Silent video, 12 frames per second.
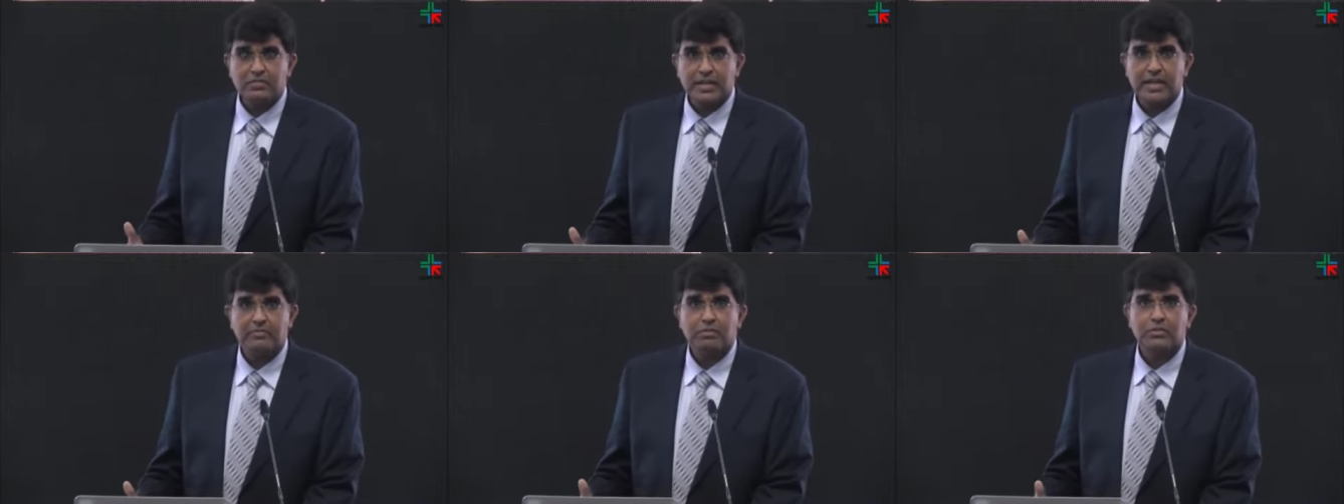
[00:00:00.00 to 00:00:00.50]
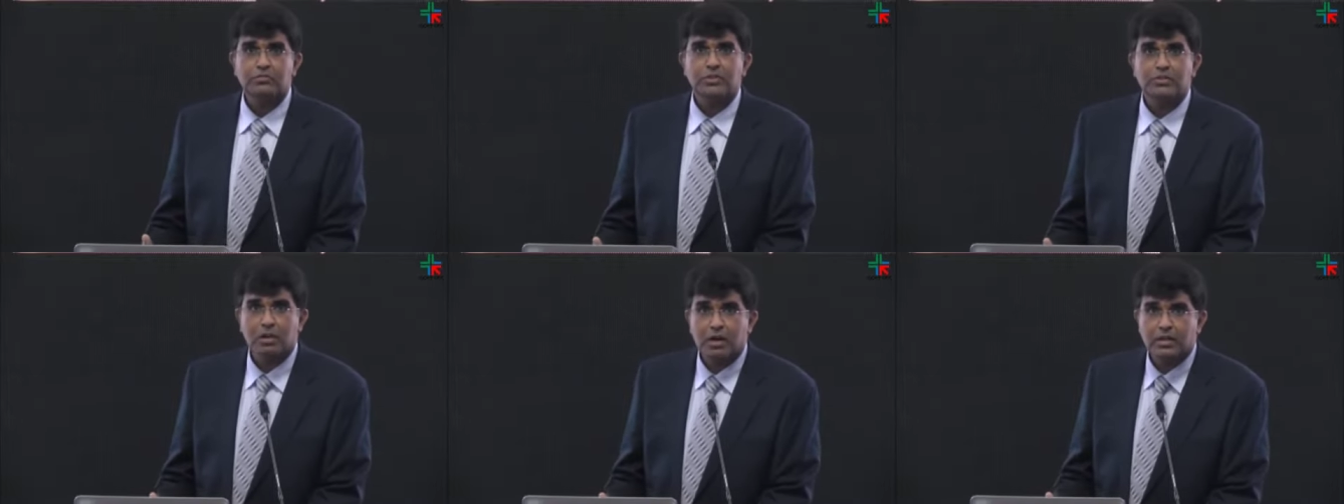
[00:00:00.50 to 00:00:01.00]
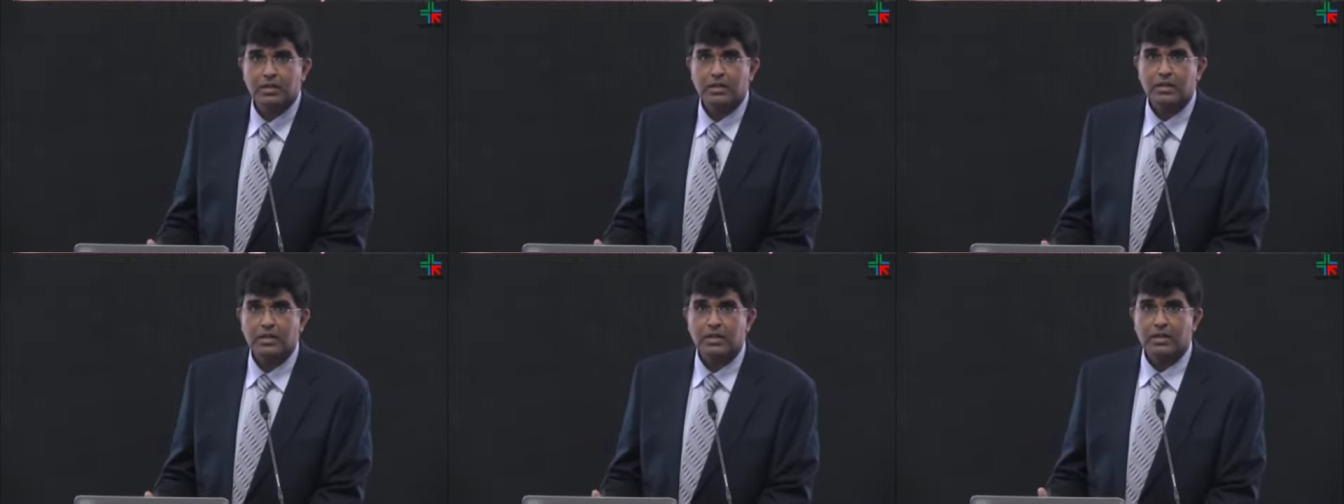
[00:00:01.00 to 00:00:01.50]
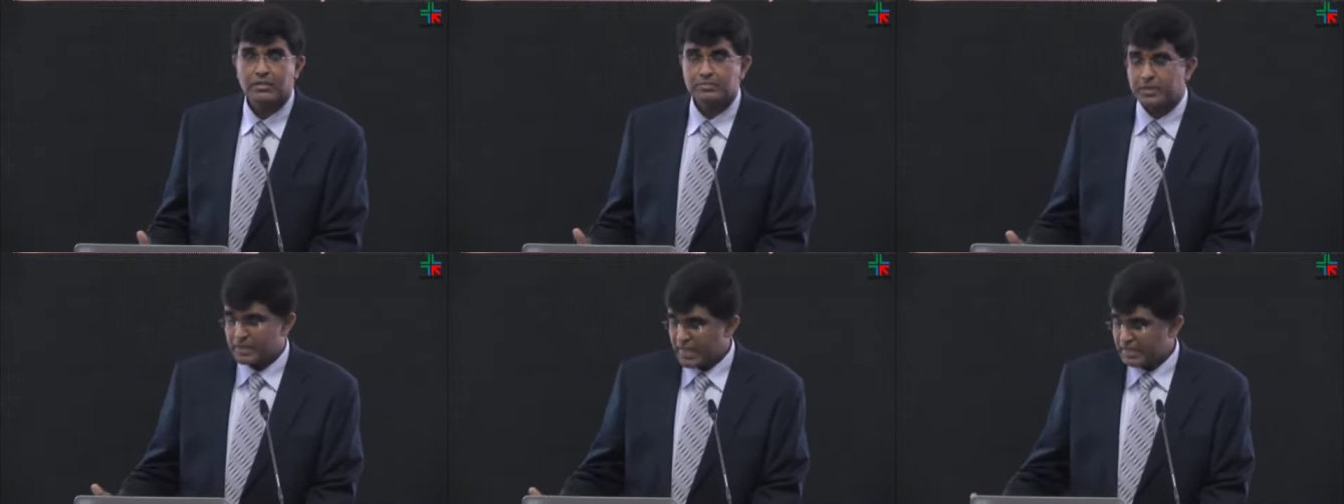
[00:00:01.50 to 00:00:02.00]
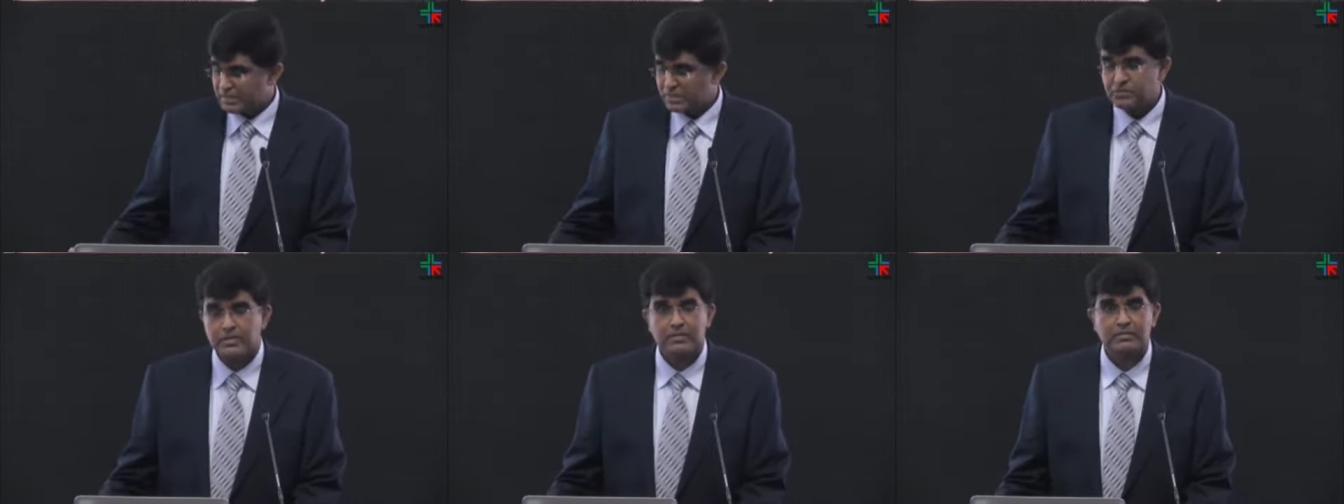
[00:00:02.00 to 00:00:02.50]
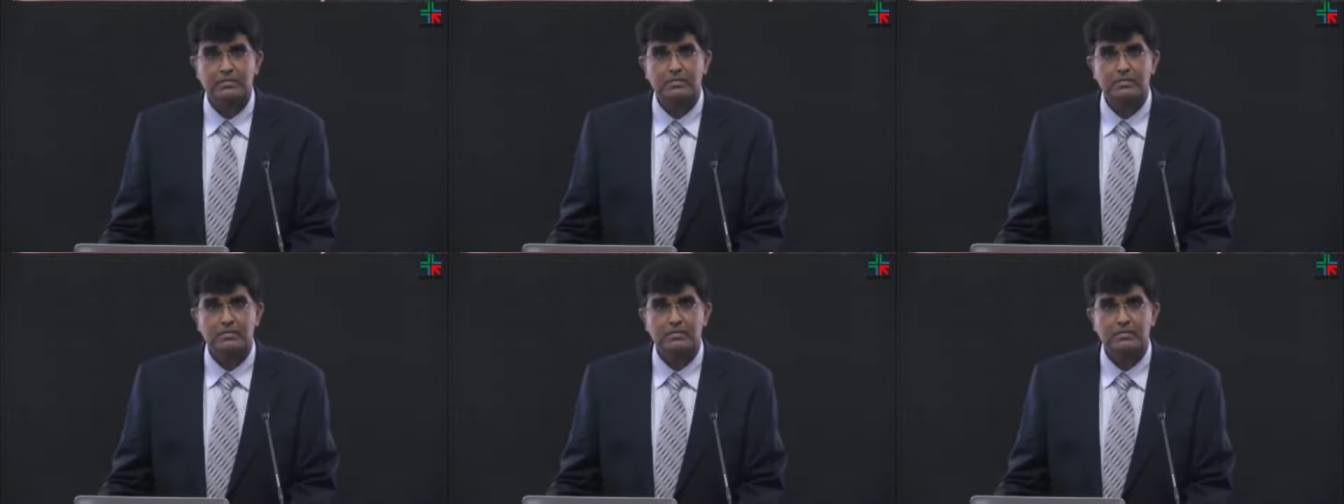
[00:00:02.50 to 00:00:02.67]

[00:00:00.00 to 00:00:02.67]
care which we thought has been lasted for